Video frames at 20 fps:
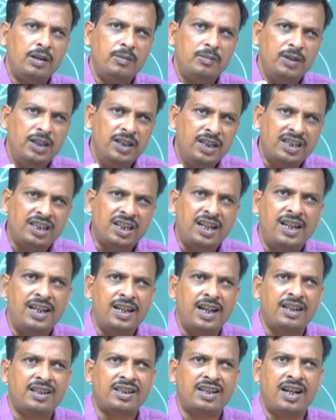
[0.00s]
initially
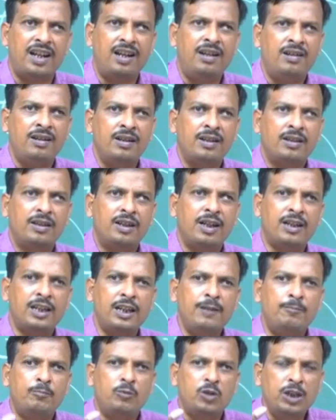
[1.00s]
I said that
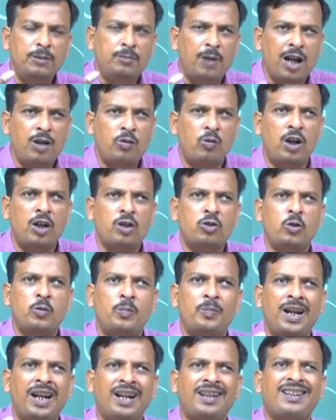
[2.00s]
if I want to
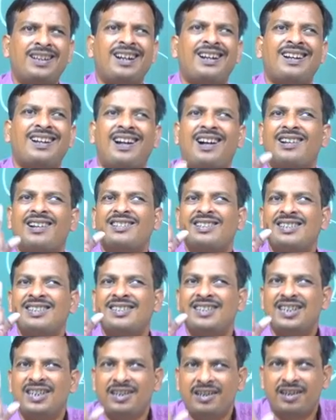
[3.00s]
make the class
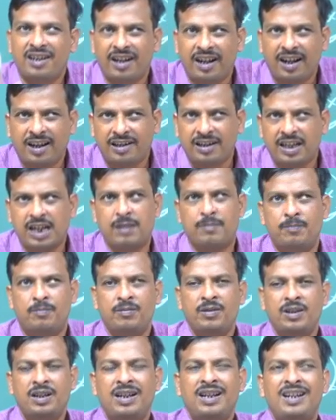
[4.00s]
is interactive,
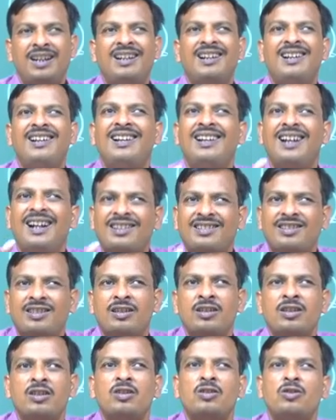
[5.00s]
let
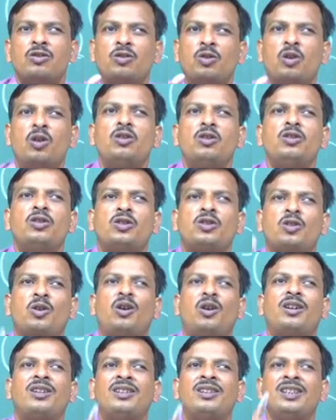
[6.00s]
us do not
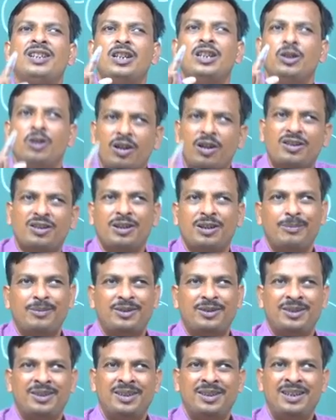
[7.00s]
talk yourselves,
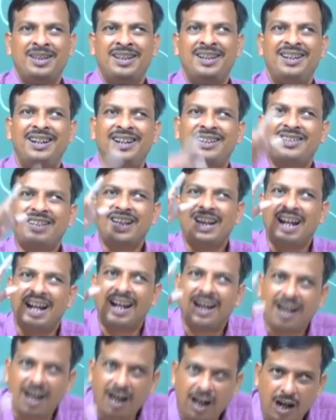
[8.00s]
let us
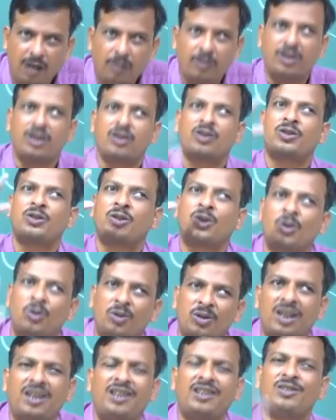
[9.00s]
allow the
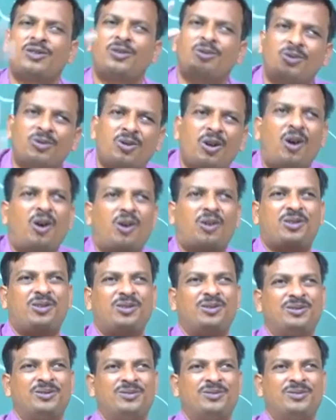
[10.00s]
student to talk.